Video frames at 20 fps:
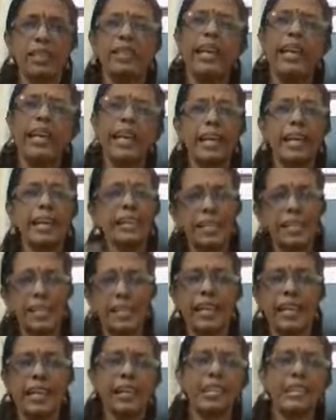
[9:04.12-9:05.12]
they
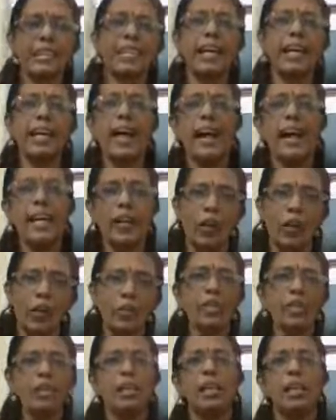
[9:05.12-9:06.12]
exchange the
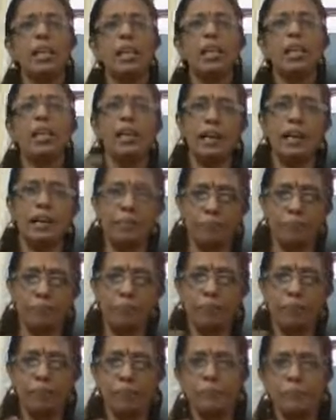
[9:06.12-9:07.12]
ions
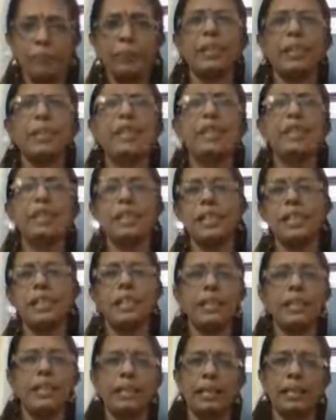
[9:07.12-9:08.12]
present
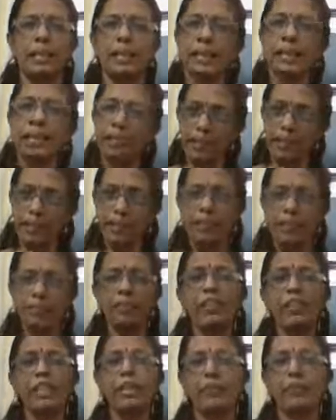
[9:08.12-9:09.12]

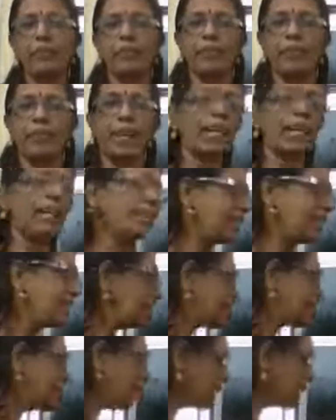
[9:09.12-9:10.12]
with them, and
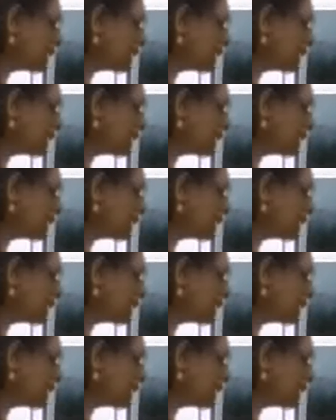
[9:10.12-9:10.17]
that